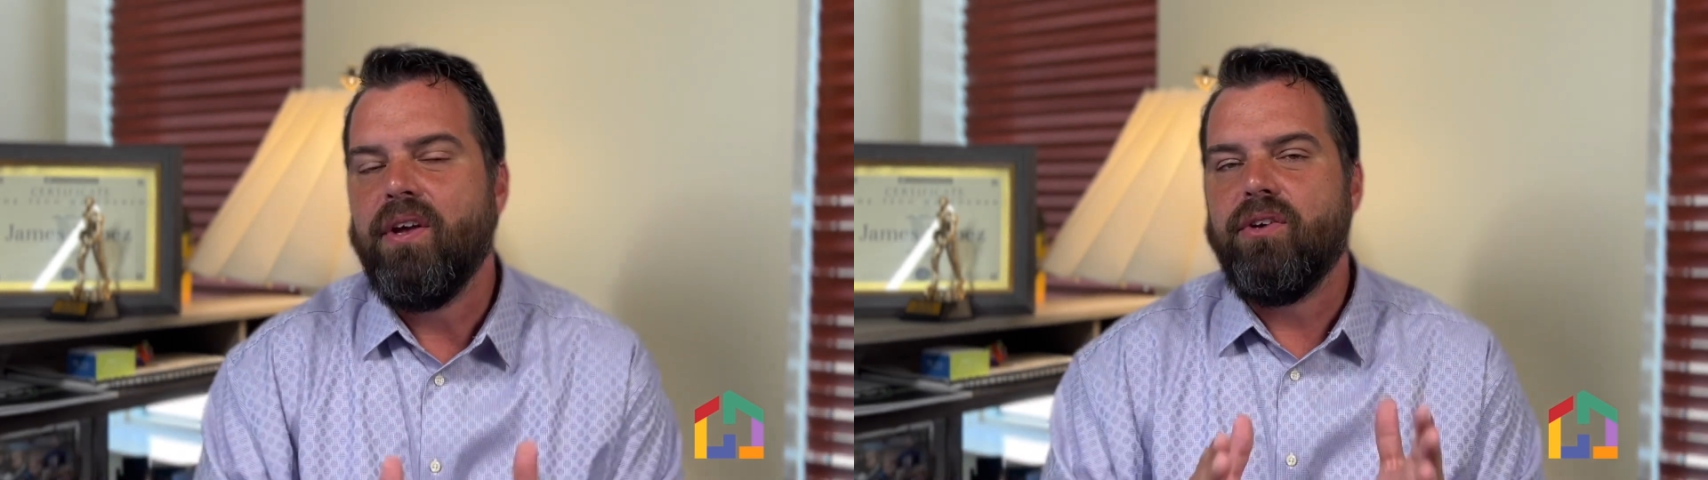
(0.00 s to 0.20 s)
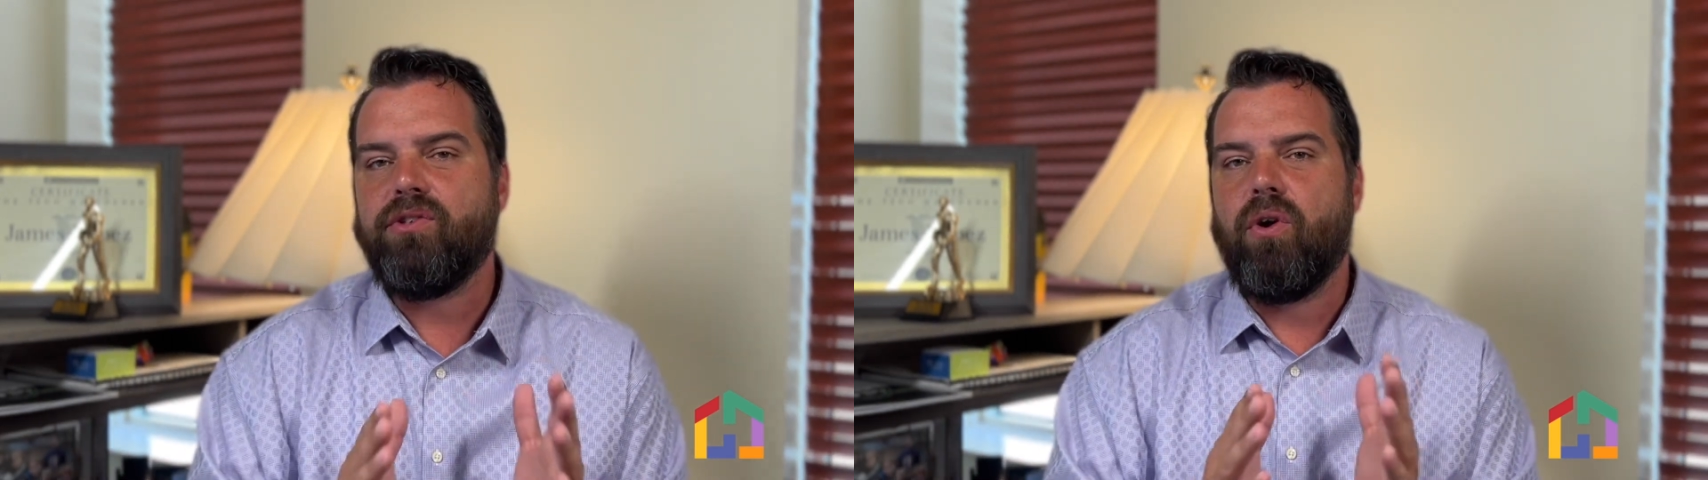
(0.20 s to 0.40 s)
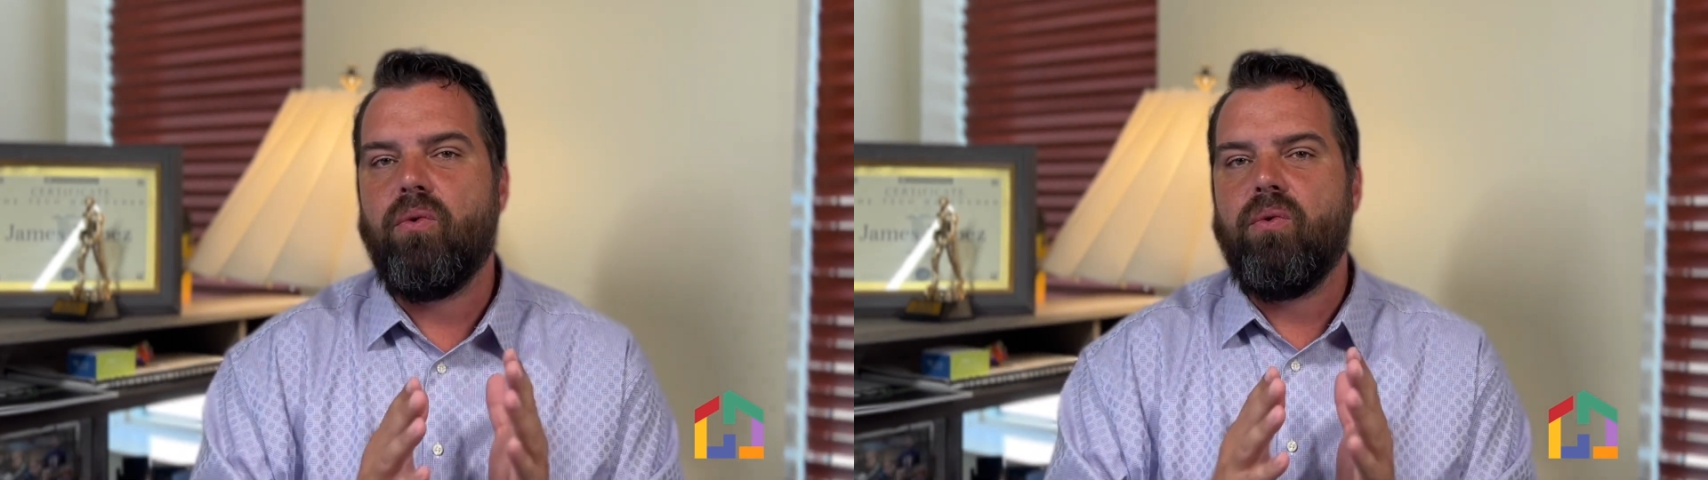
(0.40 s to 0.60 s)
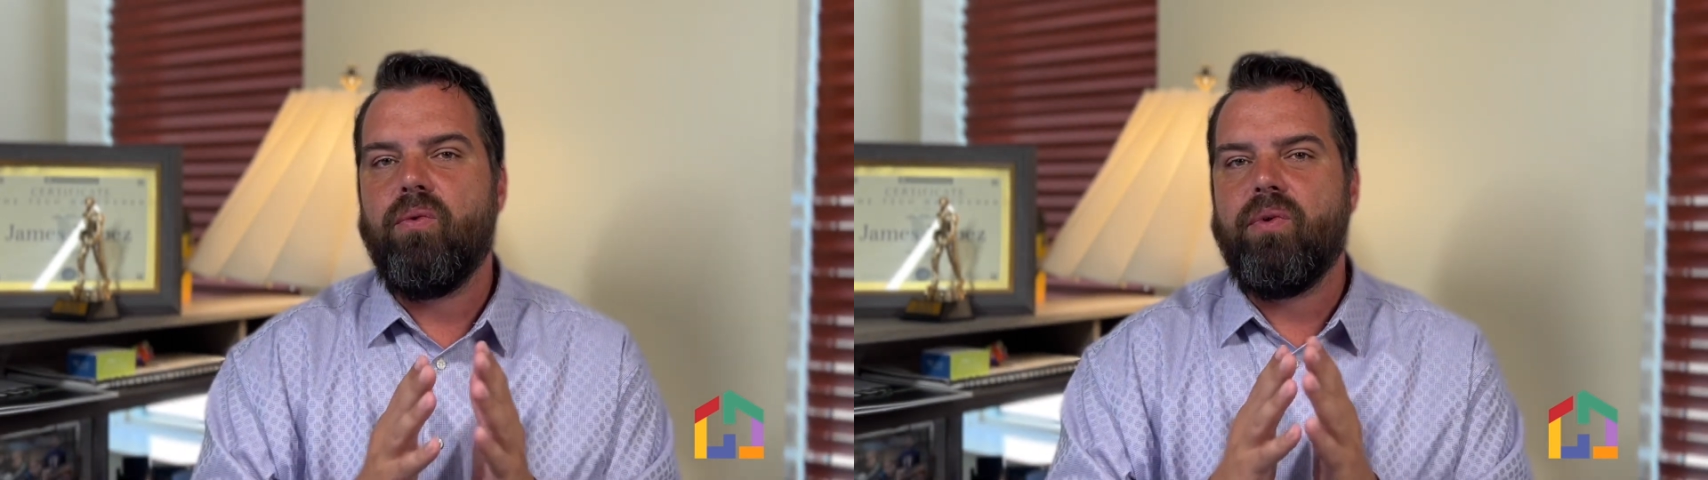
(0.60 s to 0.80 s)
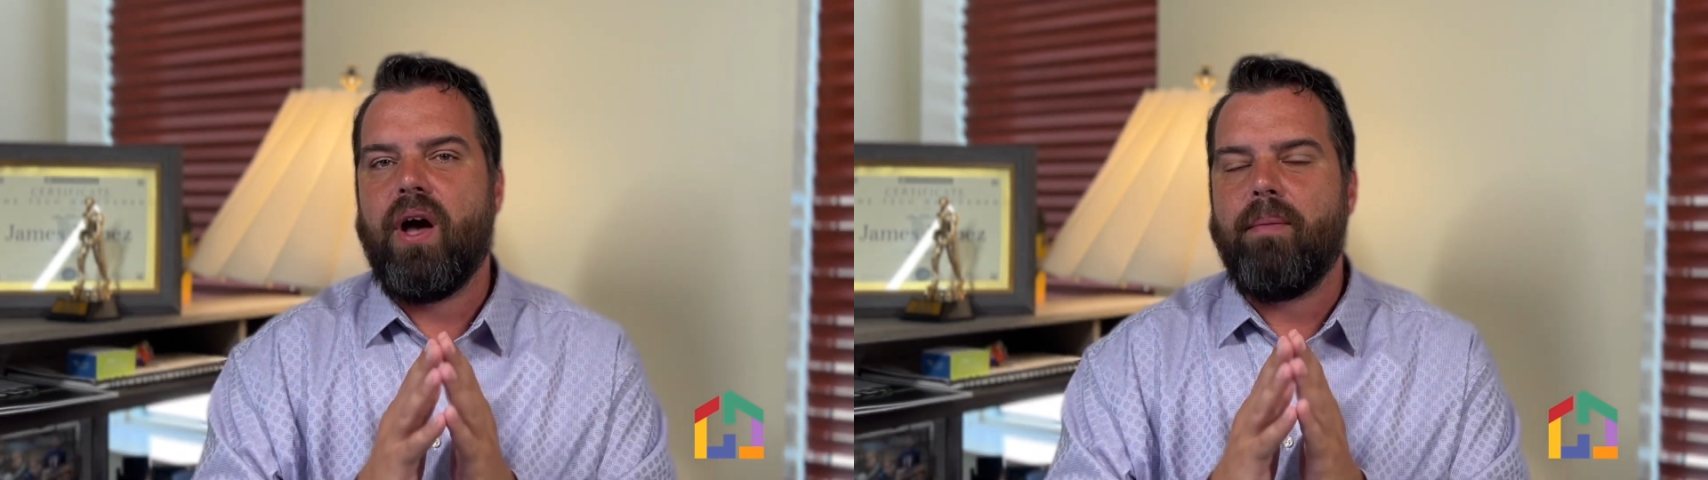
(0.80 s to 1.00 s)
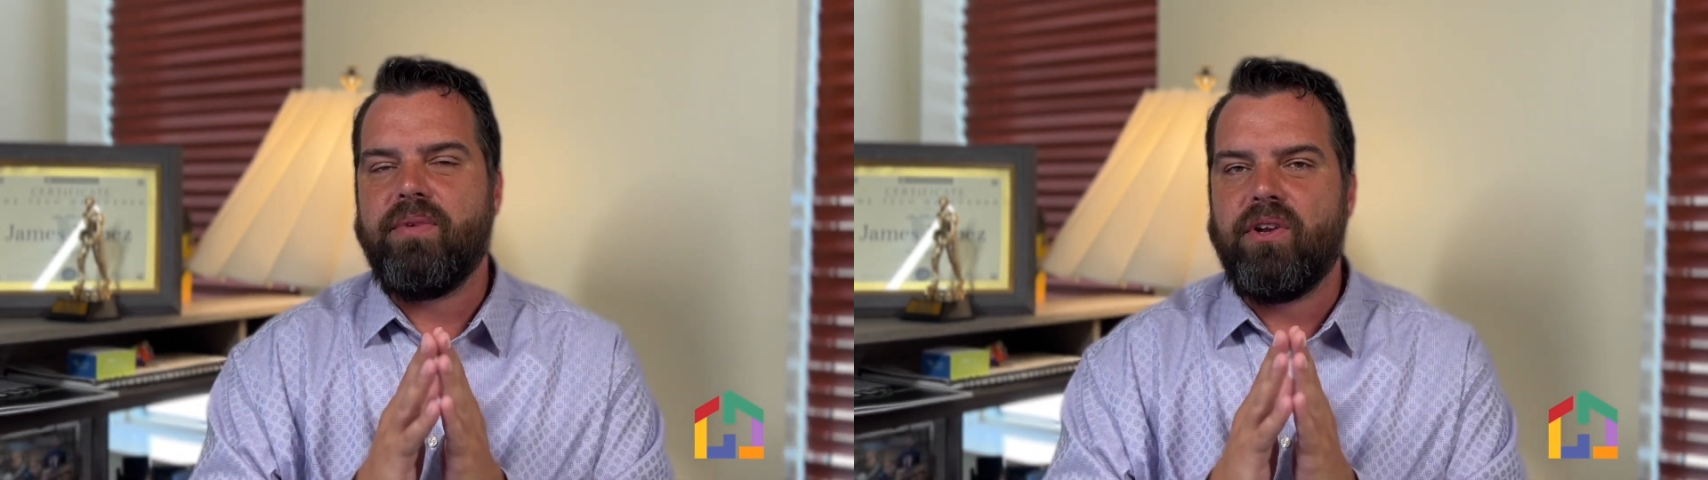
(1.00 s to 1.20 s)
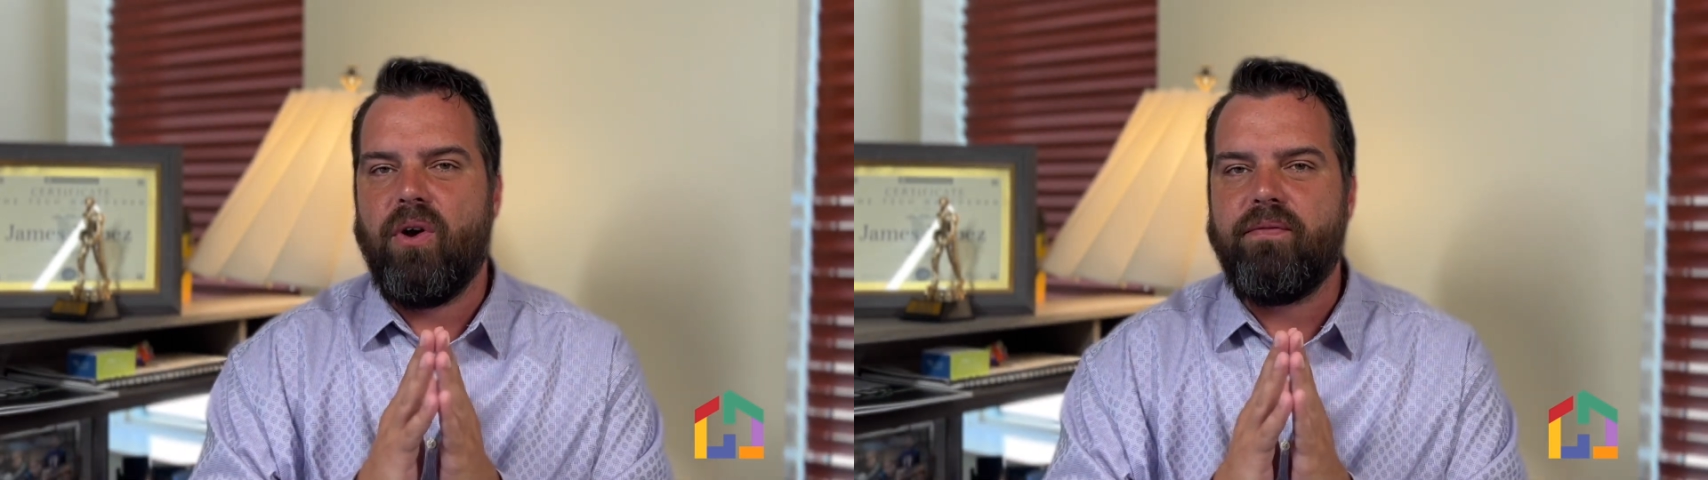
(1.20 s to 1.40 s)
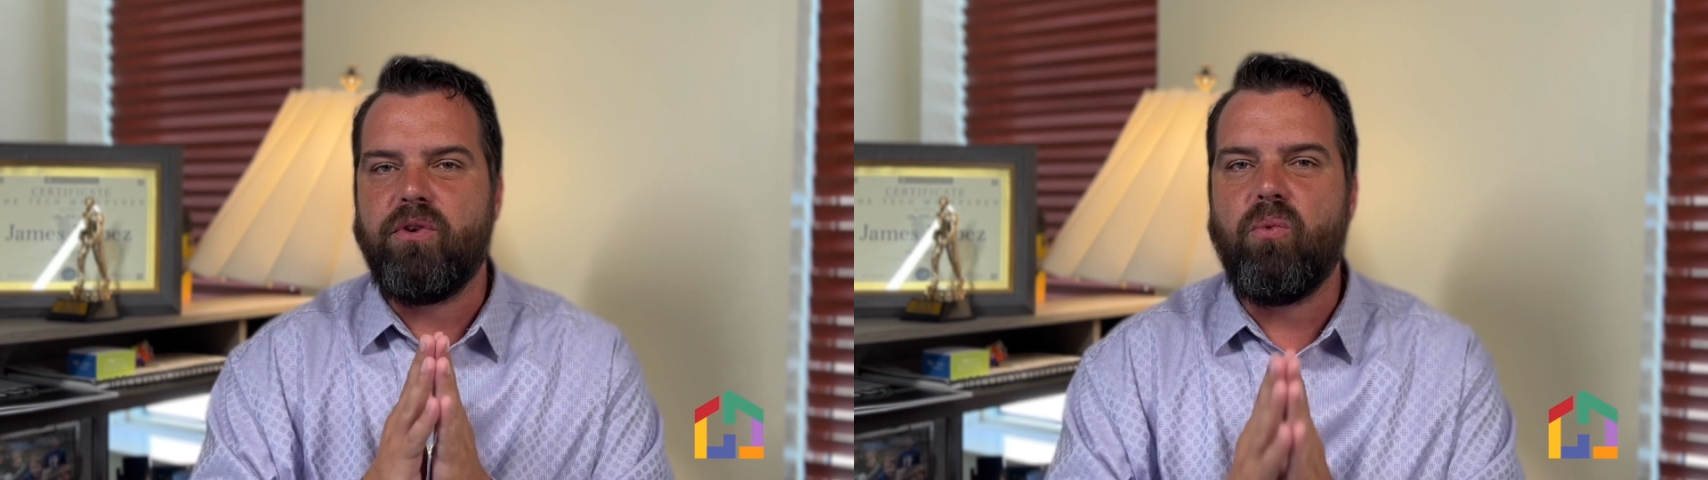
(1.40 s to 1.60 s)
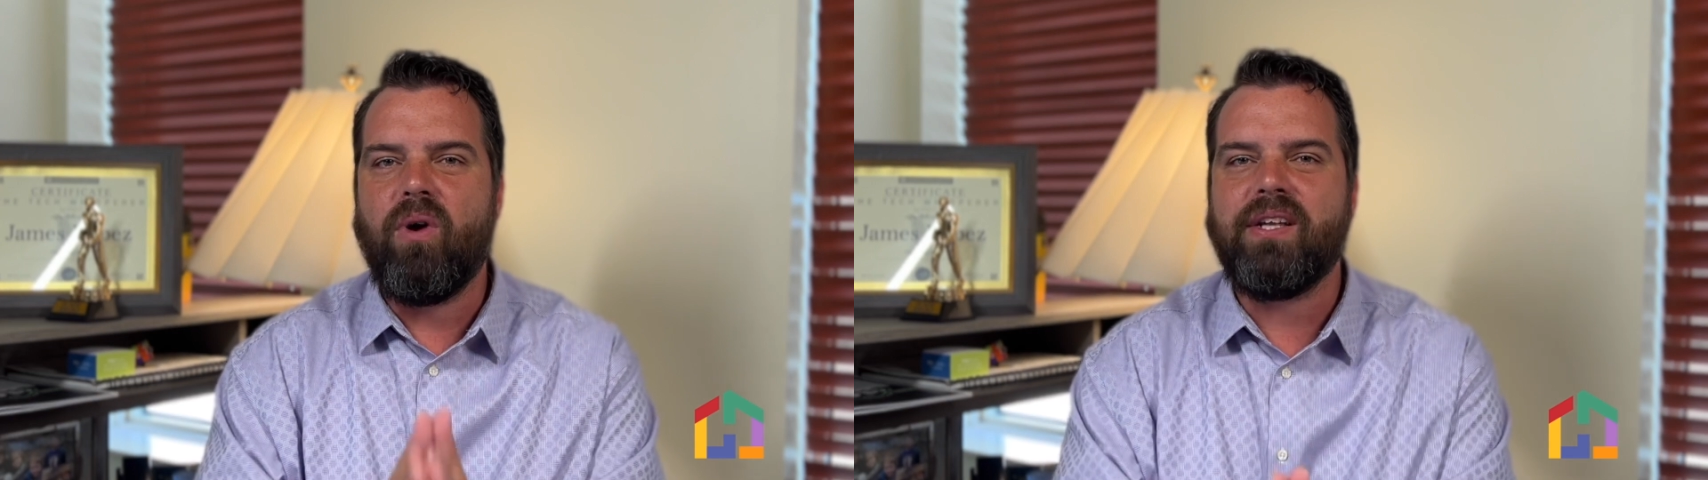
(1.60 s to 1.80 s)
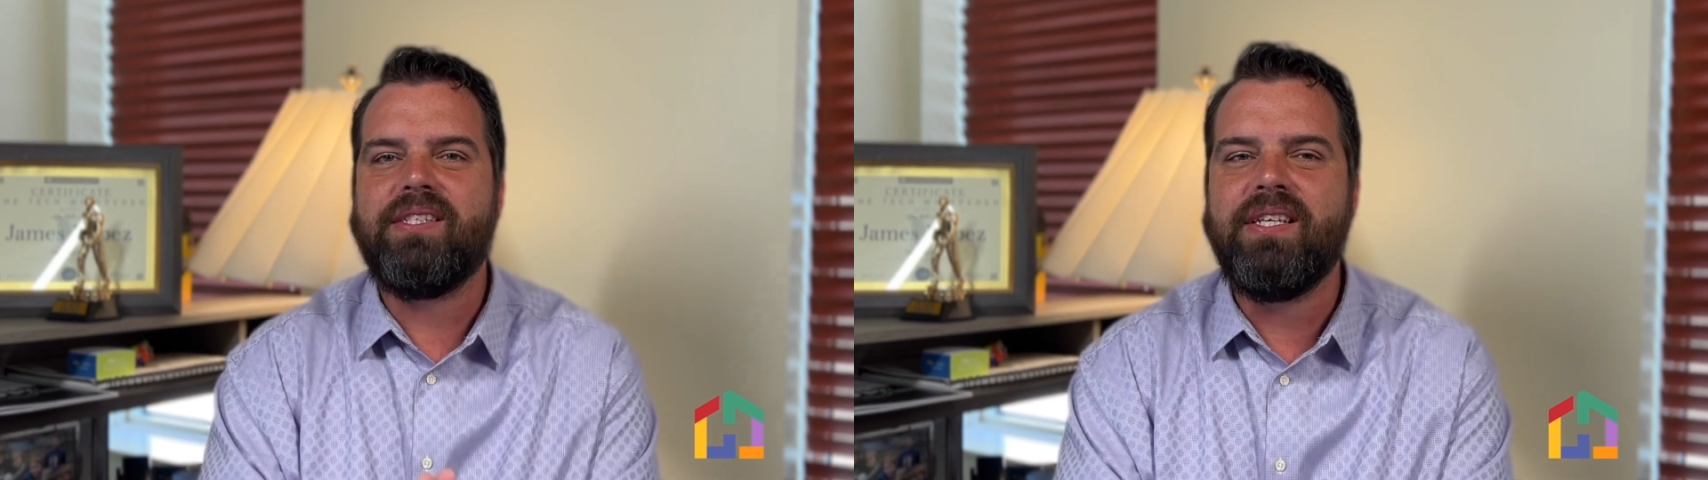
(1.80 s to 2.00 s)
So, if you
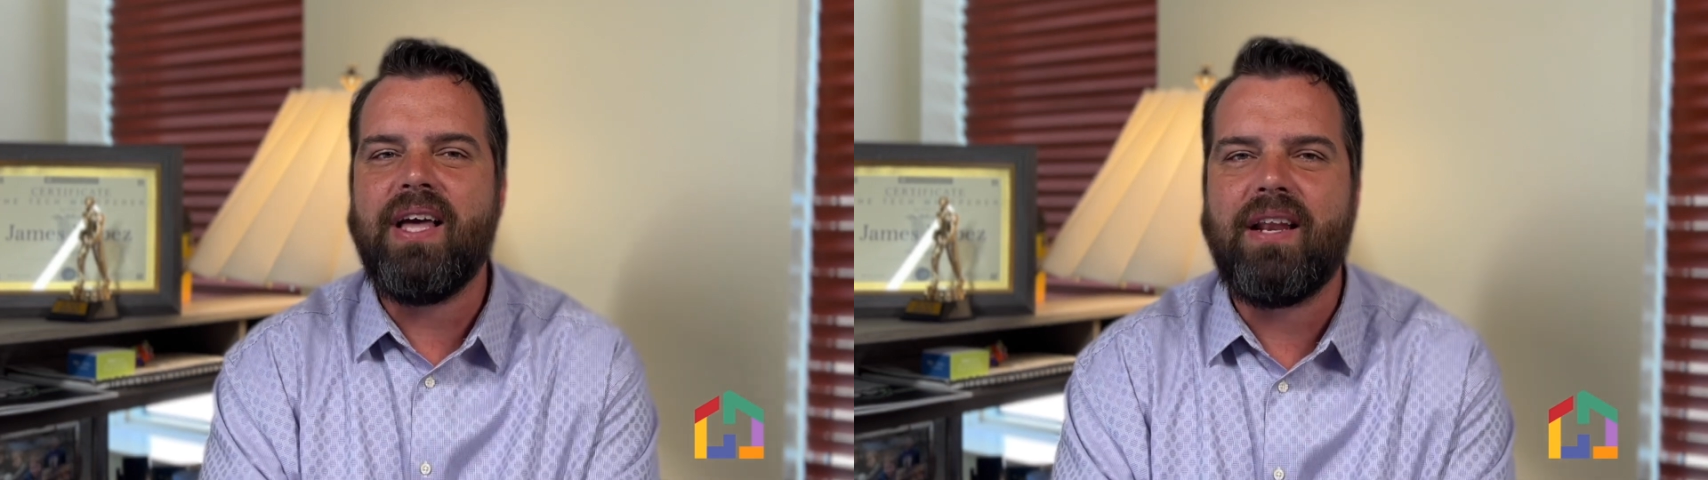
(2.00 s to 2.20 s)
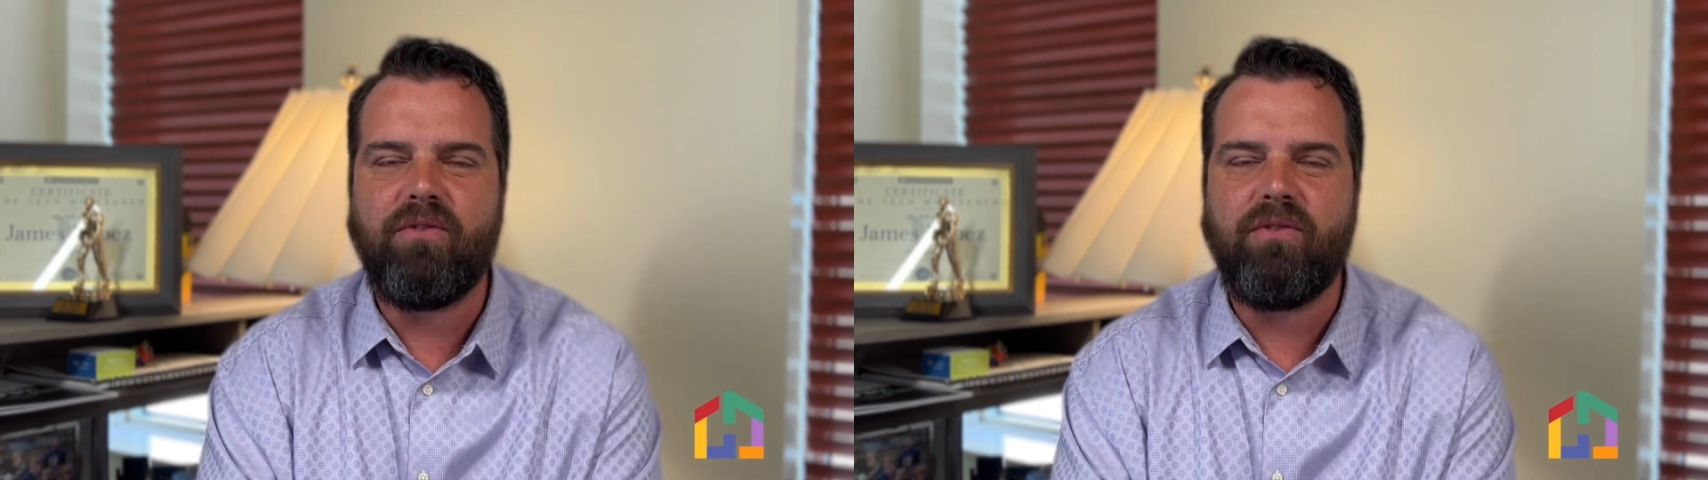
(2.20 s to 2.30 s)
want to see that,